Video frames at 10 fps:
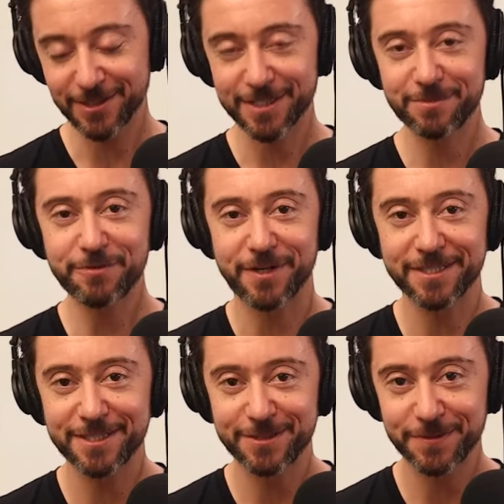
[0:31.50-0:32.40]
So let's move
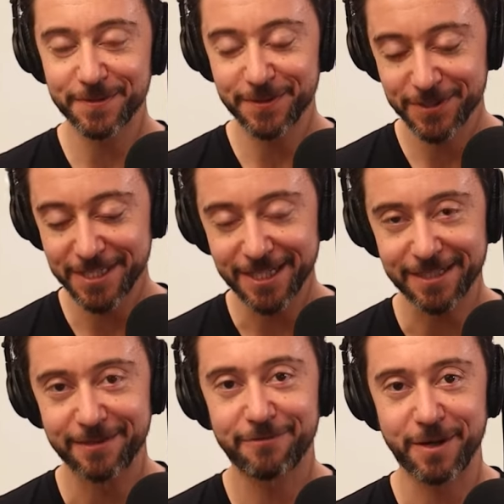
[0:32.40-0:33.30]
on to your
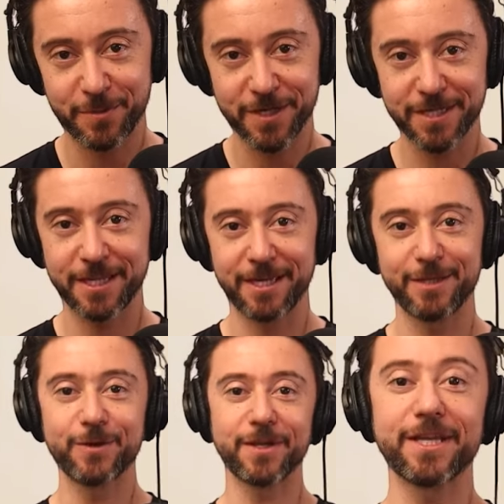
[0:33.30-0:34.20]
second framework that
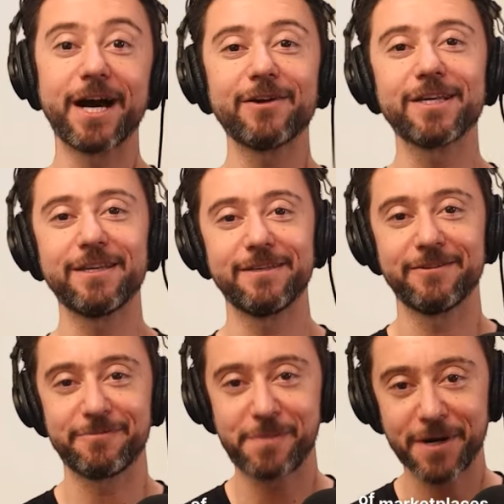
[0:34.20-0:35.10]
you call the hierarchy of